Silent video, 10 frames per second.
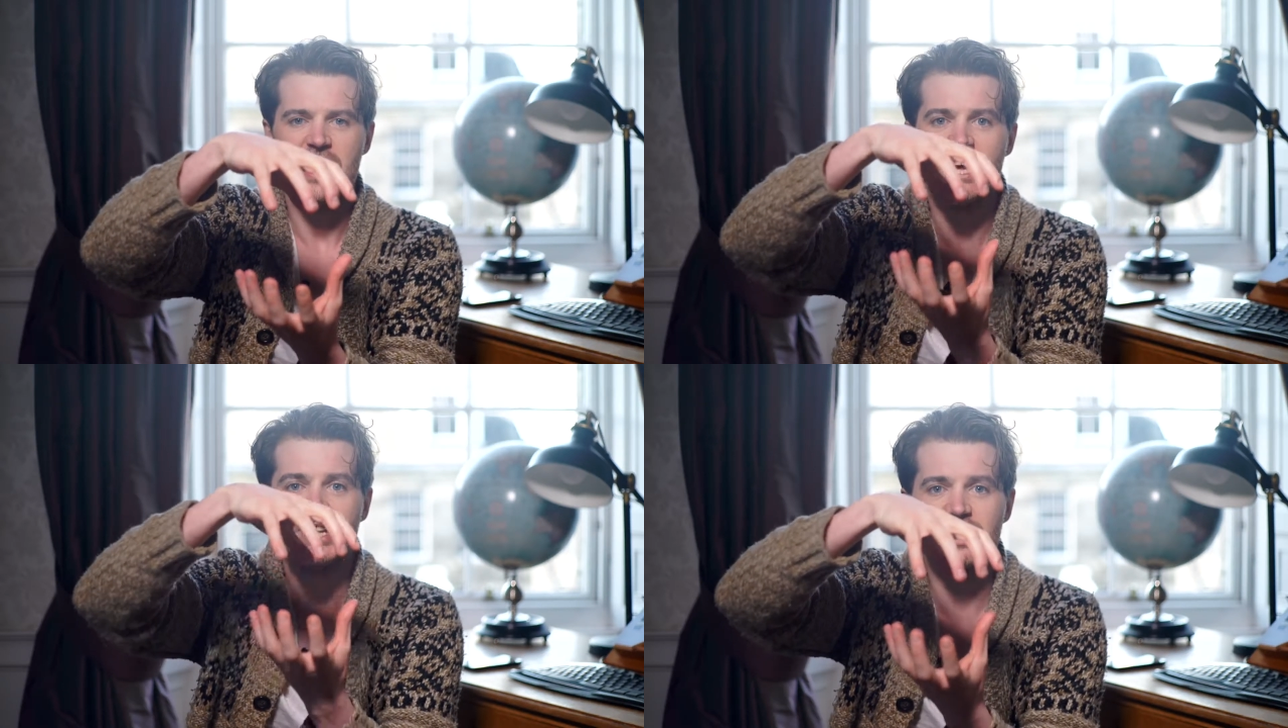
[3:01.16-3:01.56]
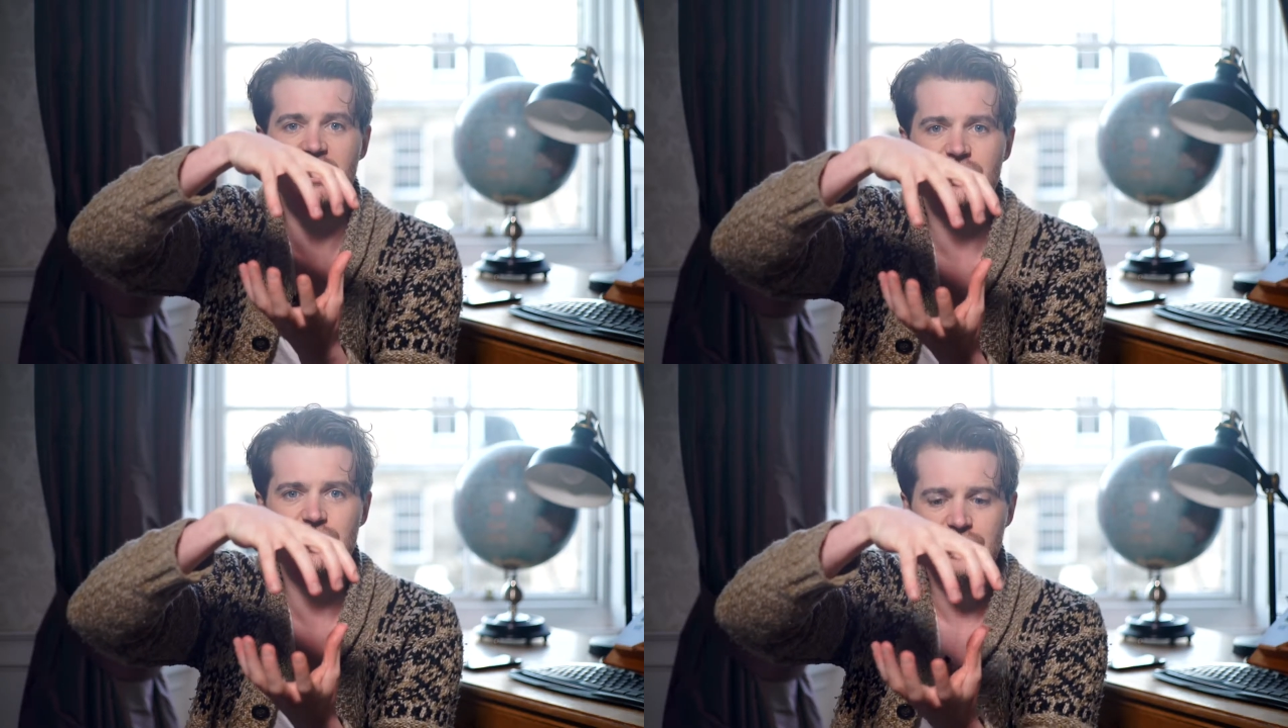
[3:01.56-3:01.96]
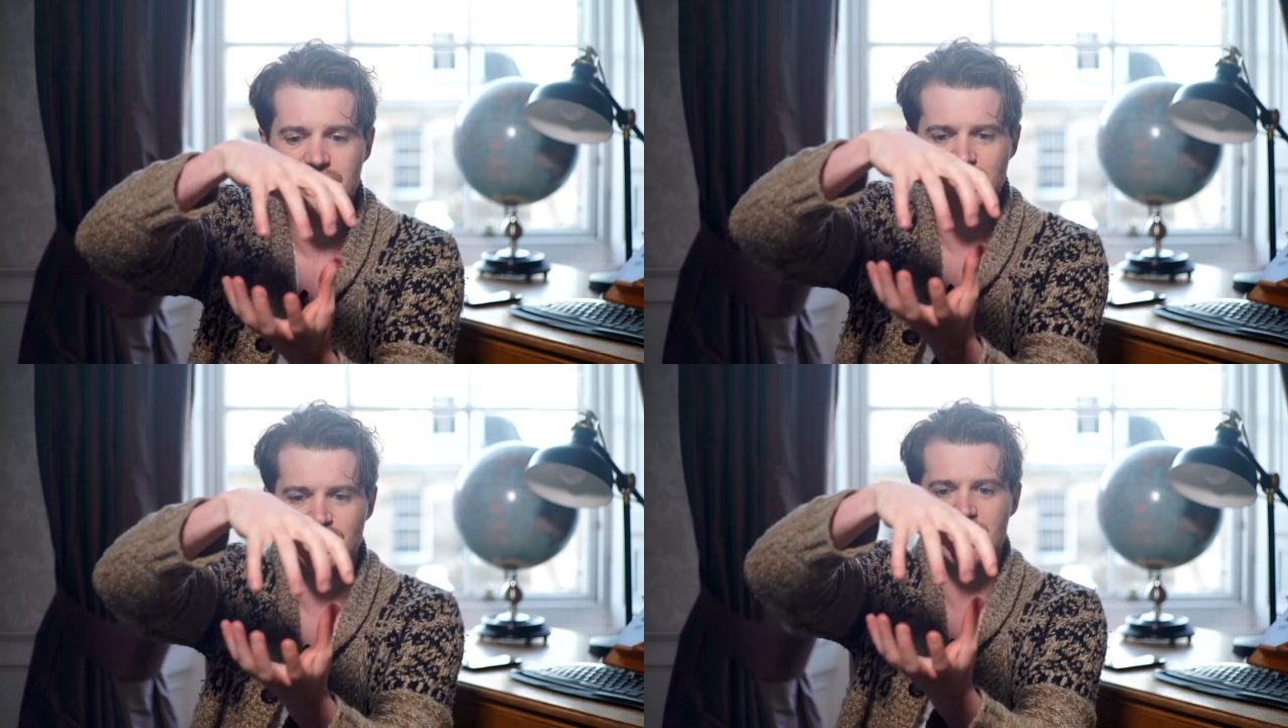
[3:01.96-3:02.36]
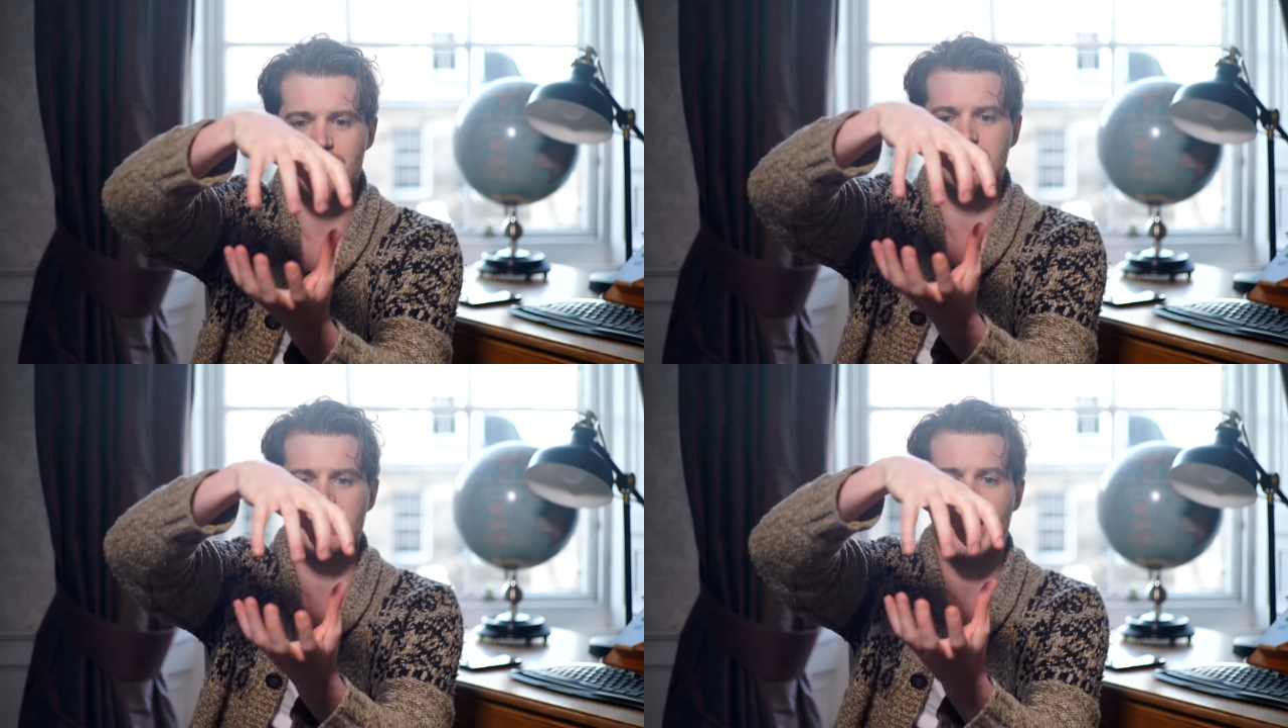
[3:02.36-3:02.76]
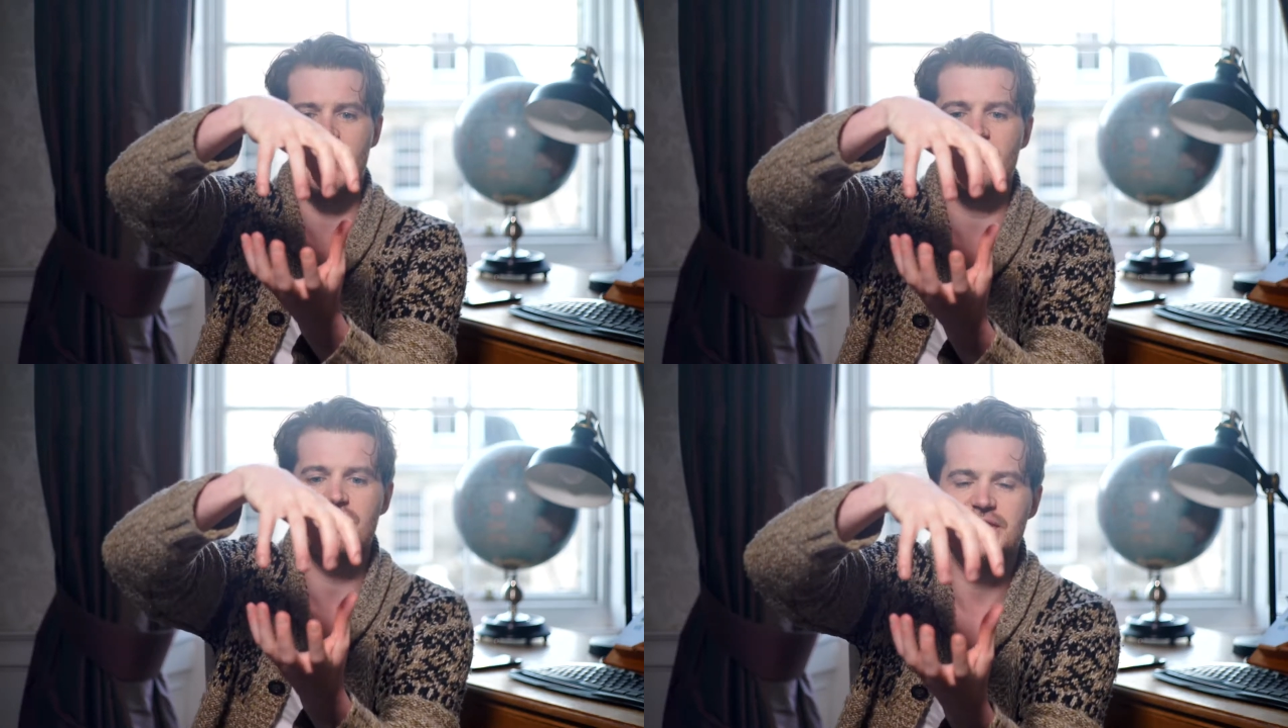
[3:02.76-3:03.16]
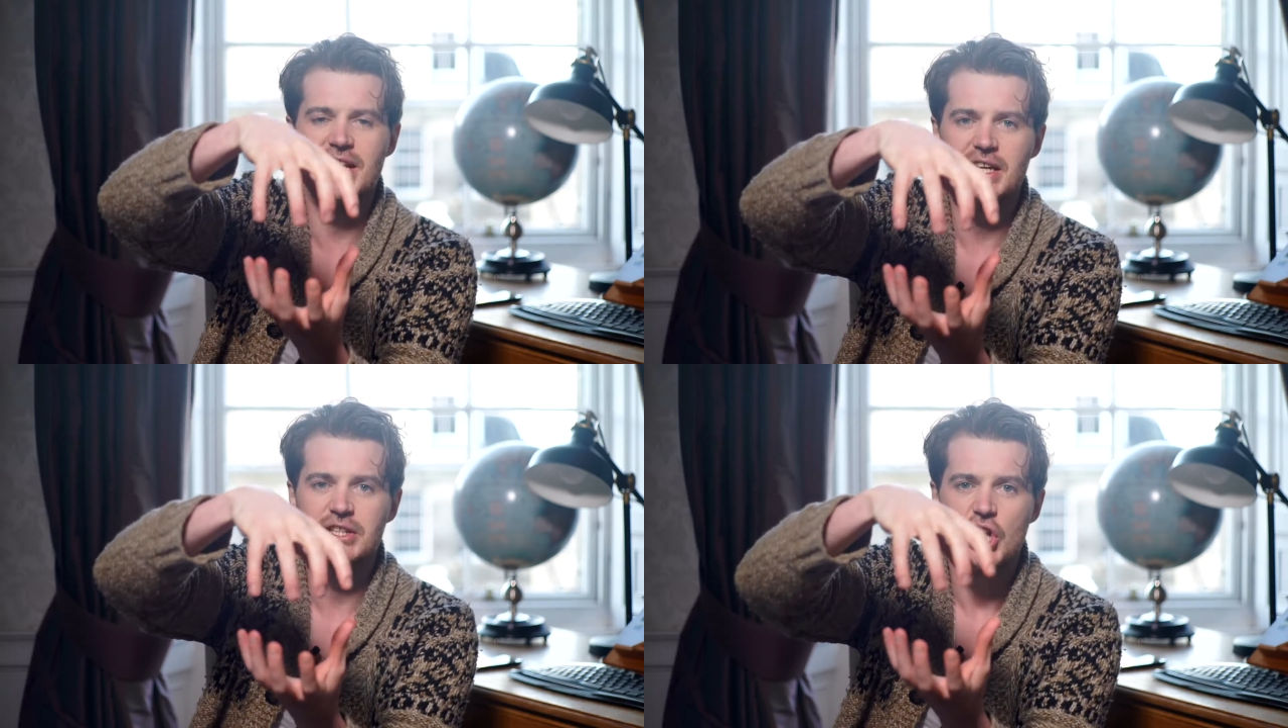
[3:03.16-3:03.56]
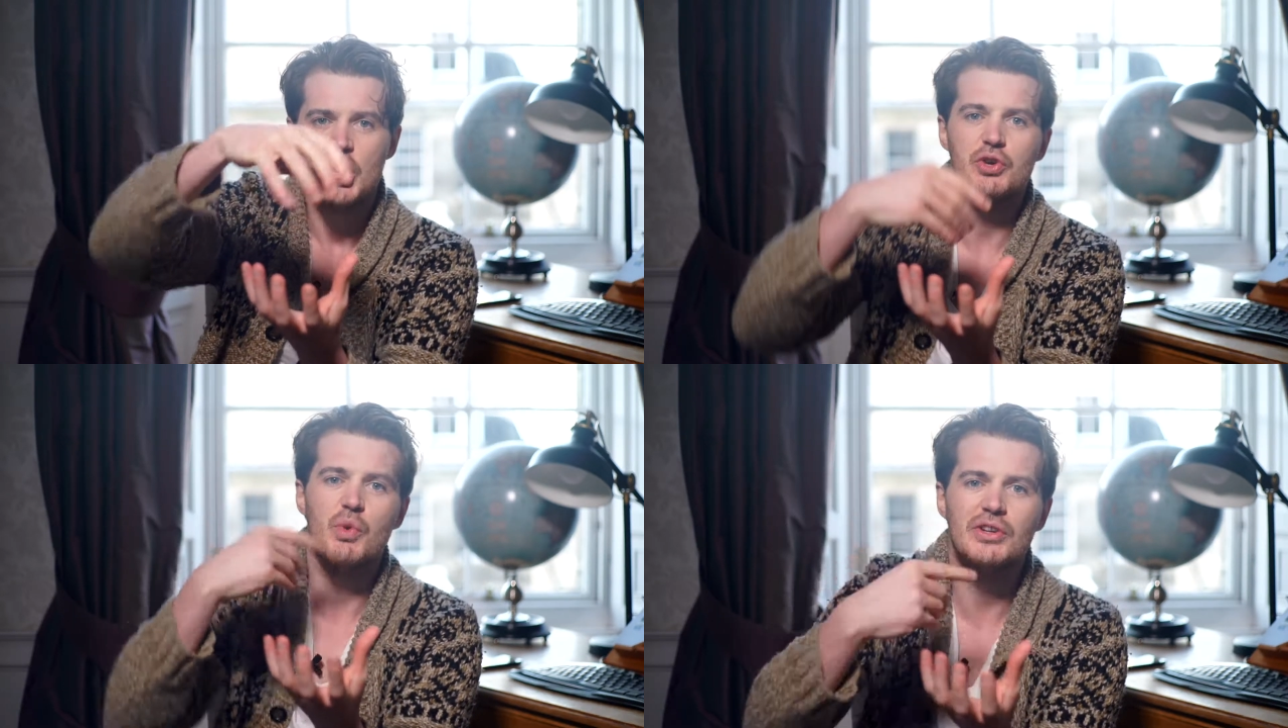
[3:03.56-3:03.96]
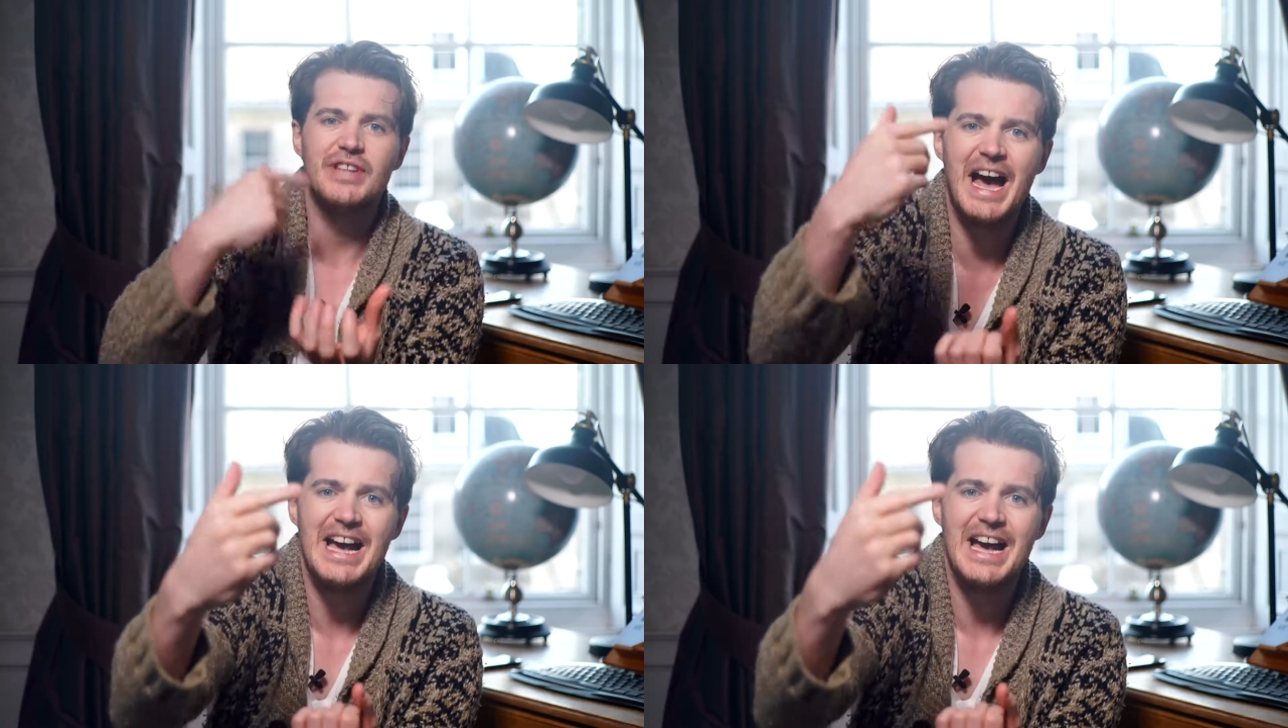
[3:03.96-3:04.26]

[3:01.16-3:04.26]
It literally shapes every second. The world that